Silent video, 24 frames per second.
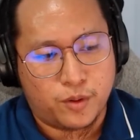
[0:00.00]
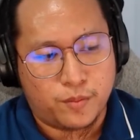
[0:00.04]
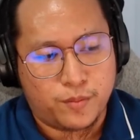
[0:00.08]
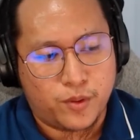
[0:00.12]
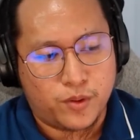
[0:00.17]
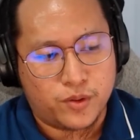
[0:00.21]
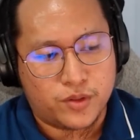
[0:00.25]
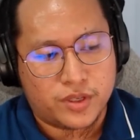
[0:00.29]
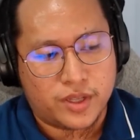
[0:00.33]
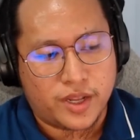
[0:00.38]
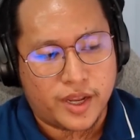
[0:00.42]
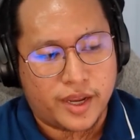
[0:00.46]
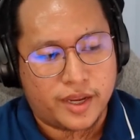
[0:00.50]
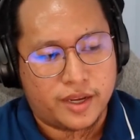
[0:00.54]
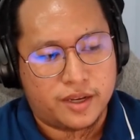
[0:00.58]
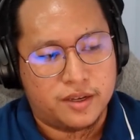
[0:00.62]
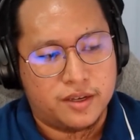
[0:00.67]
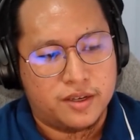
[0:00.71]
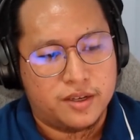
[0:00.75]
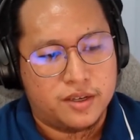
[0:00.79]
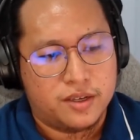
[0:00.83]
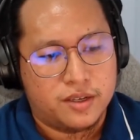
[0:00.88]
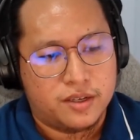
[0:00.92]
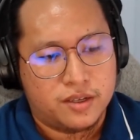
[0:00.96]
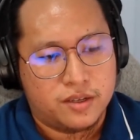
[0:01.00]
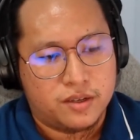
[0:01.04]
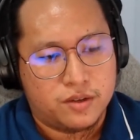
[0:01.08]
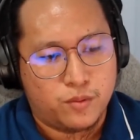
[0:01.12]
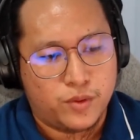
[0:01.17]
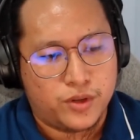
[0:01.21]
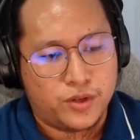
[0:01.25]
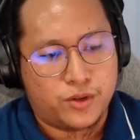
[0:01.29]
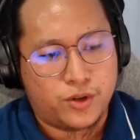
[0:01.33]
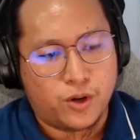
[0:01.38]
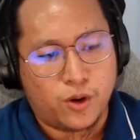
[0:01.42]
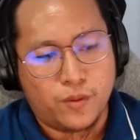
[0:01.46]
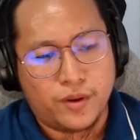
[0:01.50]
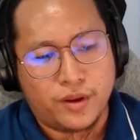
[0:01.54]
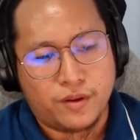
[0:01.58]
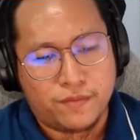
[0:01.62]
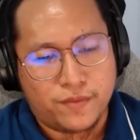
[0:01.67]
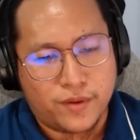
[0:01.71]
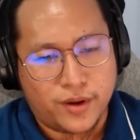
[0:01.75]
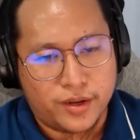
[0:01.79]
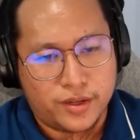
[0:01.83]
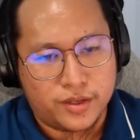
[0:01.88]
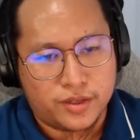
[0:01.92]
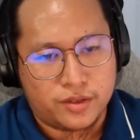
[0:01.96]
proposed like withdrawing
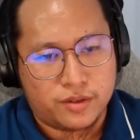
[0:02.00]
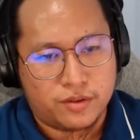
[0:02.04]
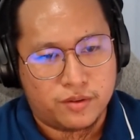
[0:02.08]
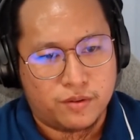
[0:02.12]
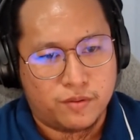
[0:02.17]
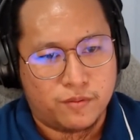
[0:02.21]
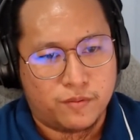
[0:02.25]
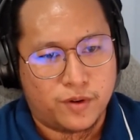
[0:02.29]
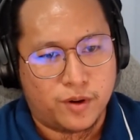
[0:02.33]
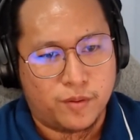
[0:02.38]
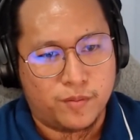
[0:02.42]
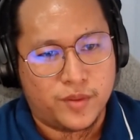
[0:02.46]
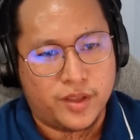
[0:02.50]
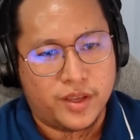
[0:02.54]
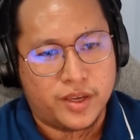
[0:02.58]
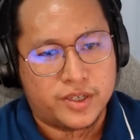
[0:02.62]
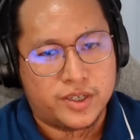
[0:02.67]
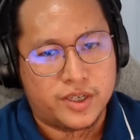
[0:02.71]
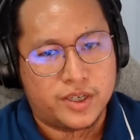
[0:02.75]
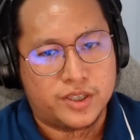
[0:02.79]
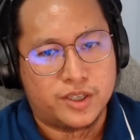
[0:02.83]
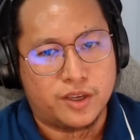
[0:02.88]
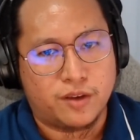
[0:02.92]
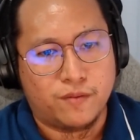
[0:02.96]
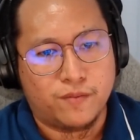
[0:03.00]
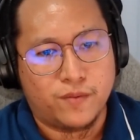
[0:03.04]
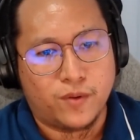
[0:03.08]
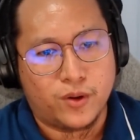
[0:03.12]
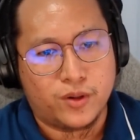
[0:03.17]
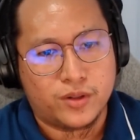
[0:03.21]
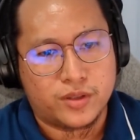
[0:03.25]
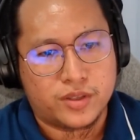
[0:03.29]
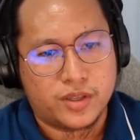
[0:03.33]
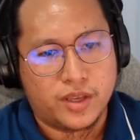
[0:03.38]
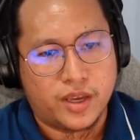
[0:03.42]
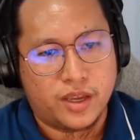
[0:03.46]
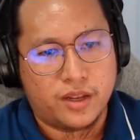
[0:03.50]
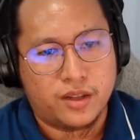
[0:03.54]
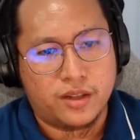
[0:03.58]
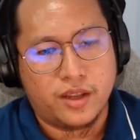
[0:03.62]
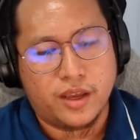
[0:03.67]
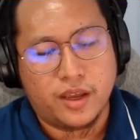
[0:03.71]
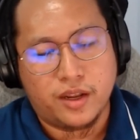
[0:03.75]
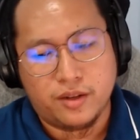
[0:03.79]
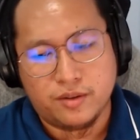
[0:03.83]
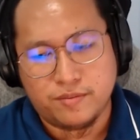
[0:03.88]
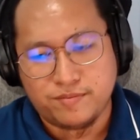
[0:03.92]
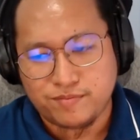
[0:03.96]
funds from the existing vault, and
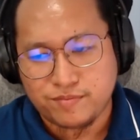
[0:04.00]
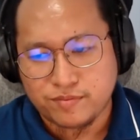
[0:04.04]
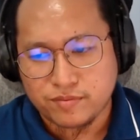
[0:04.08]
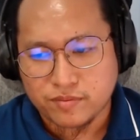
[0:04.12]
then